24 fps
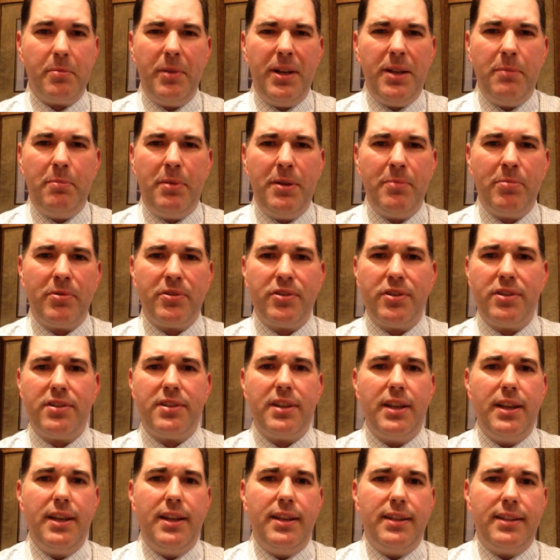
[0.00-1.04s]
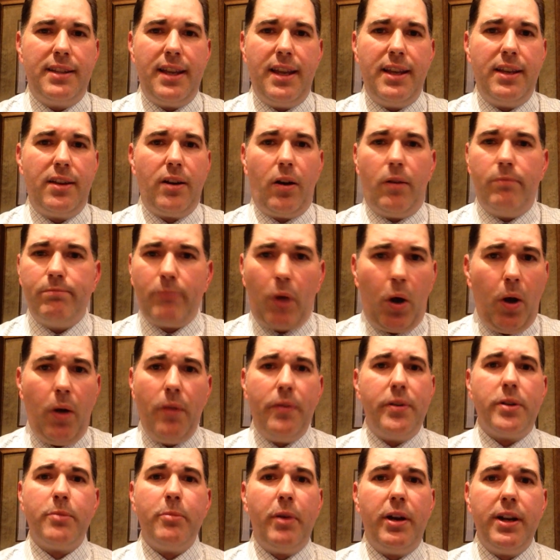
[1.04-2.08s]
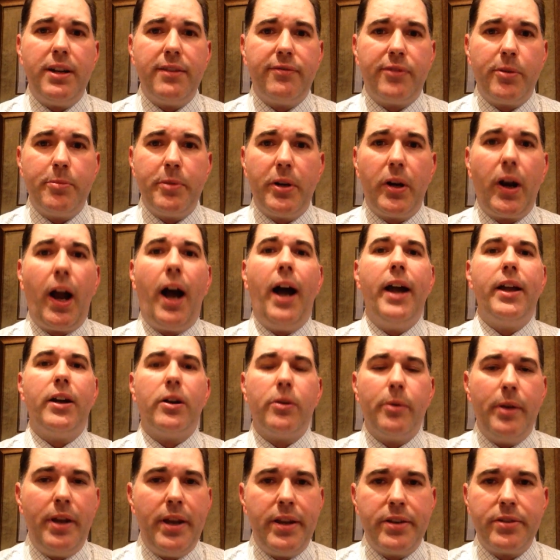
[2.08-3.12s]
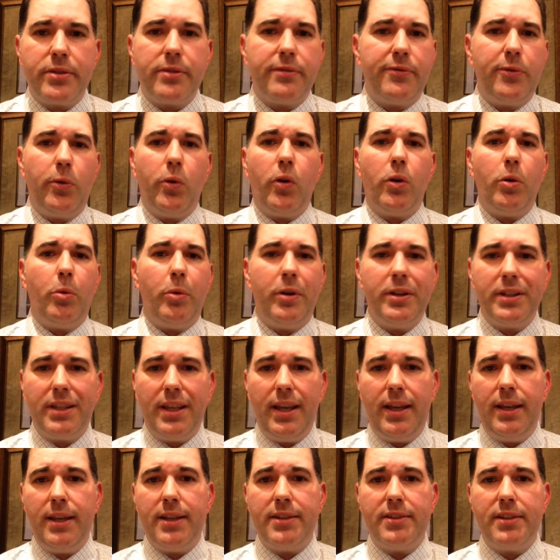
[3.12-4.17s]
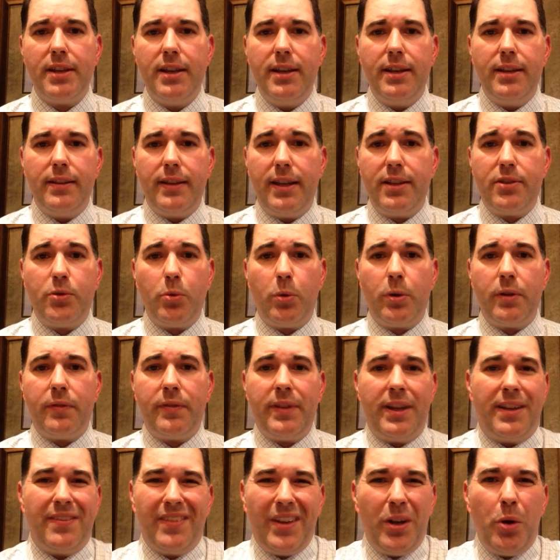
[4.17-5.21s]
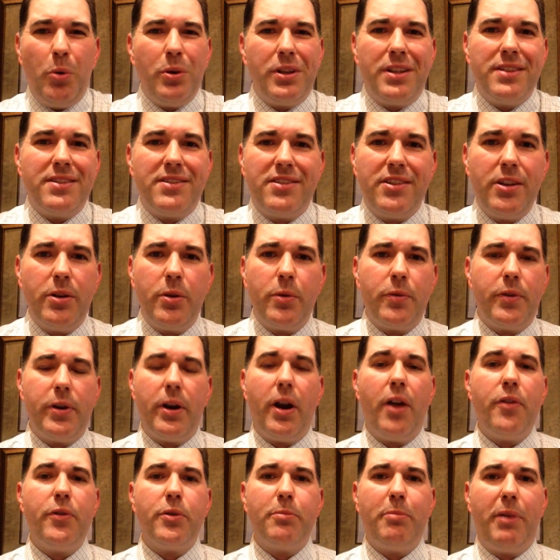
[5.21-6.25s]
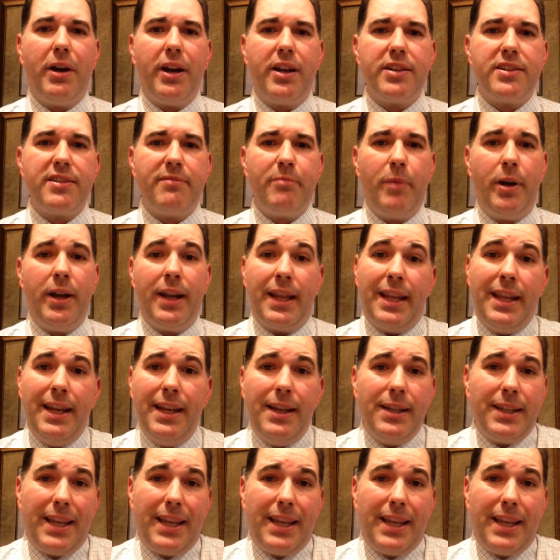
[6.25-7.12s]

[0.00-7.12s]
Many people just take all their money from their IRAs, their 401ks, that sort of thing. They don't consider their other buckets of money.